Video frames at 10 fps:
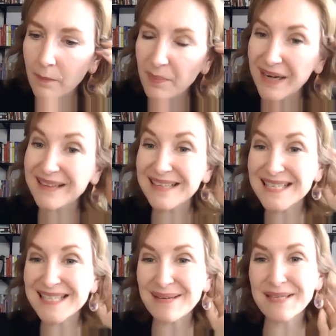But I think
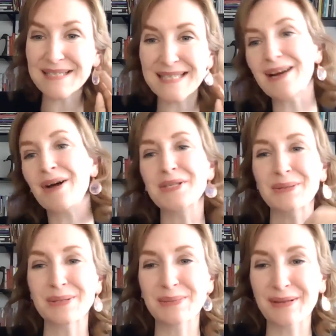to some extent also
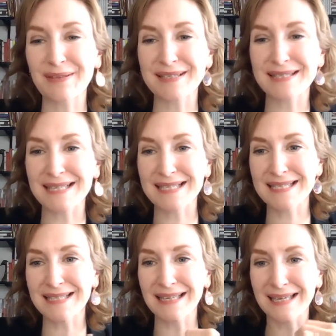it's one of these things
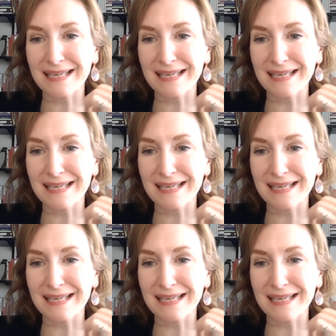that like